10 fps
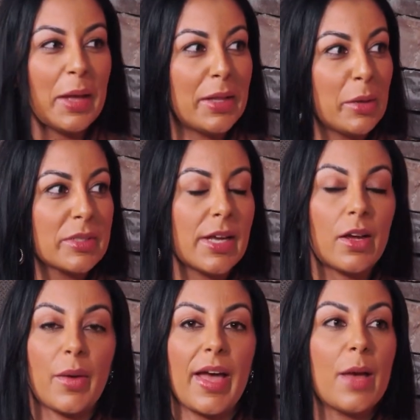And then I was like,
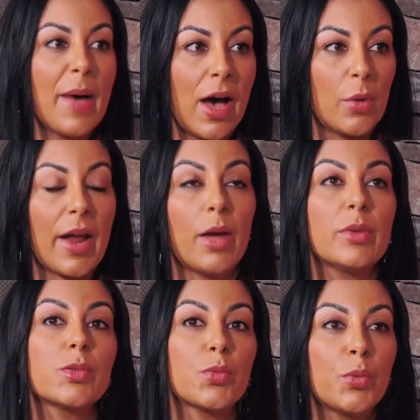okay, I'm out. I
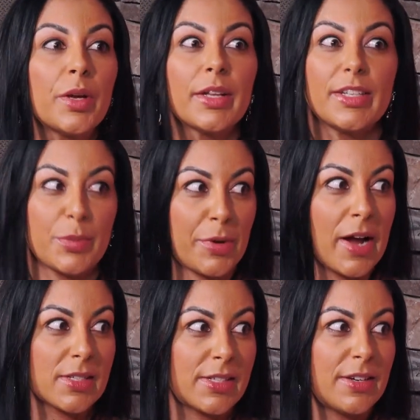was really
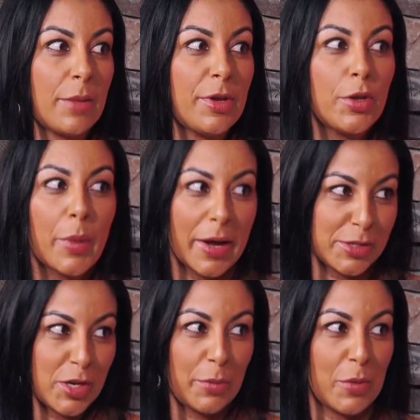depressed. And I mean, you
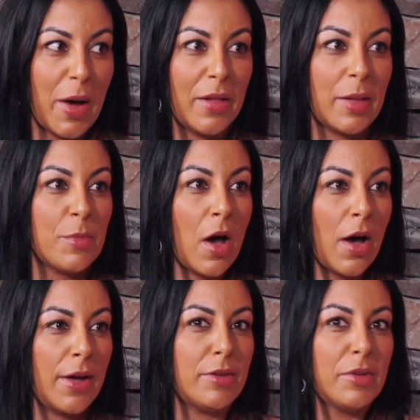guys know me well.
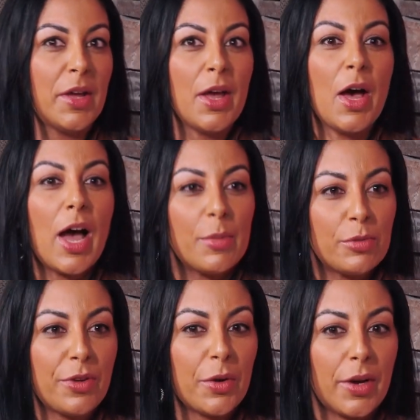I'm a
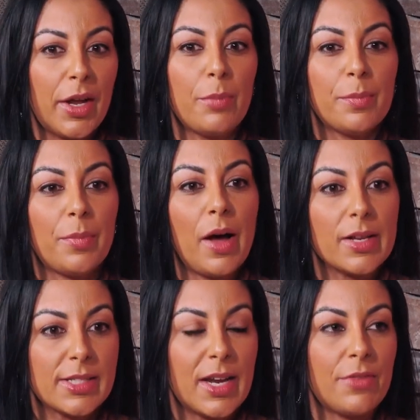very
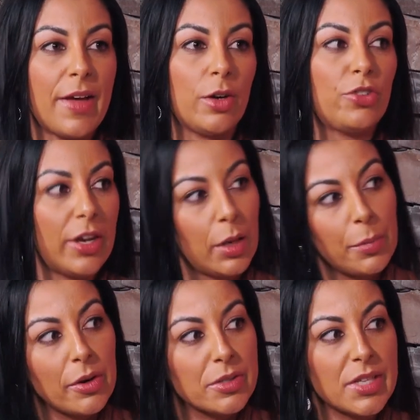positive, energetic
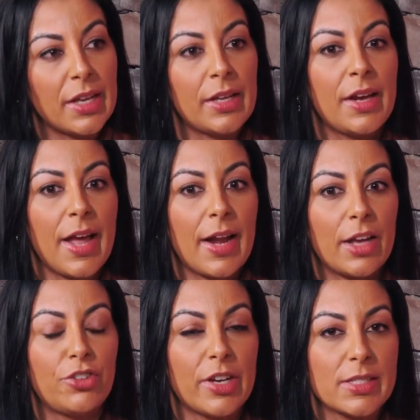person. And I
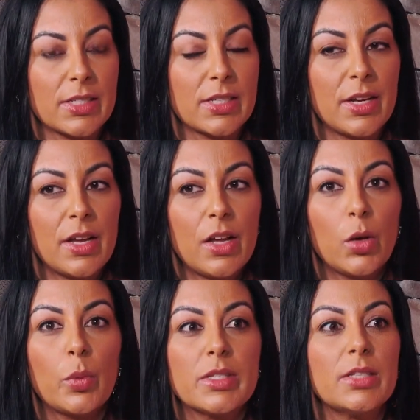just
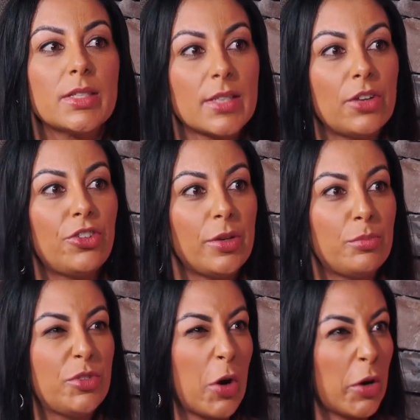was in such a
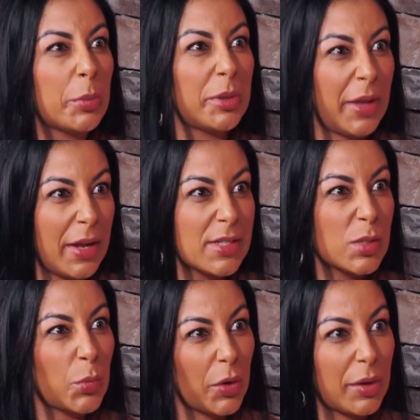dark place
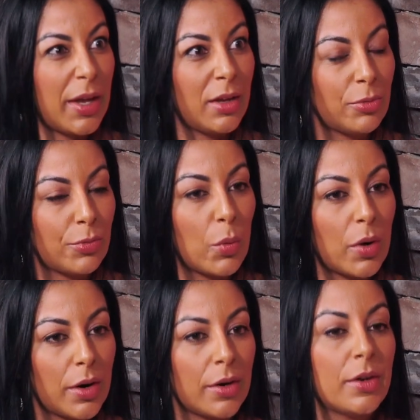working
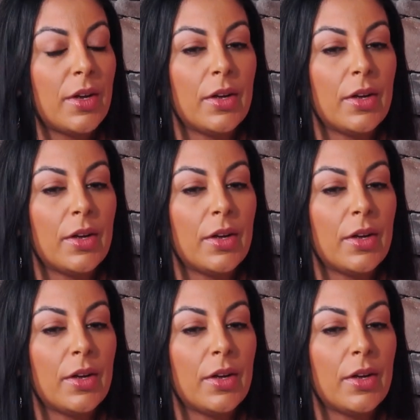for